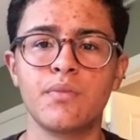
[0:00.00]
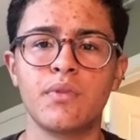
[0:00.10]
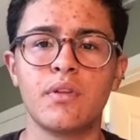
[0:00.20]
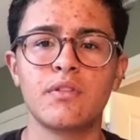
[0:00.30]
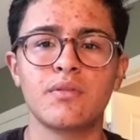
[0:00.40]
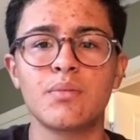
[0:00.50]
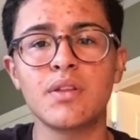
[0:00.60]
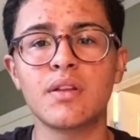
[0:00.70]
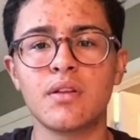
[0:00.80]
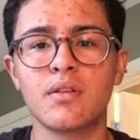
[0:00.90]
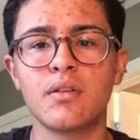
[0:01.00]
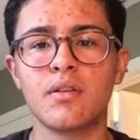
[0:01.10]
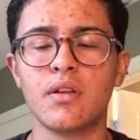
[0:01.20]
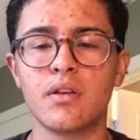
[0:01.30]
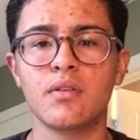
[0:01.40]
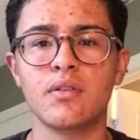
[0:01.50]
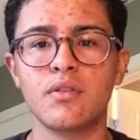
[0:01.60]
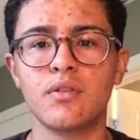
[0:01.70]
That doesn't mean that like you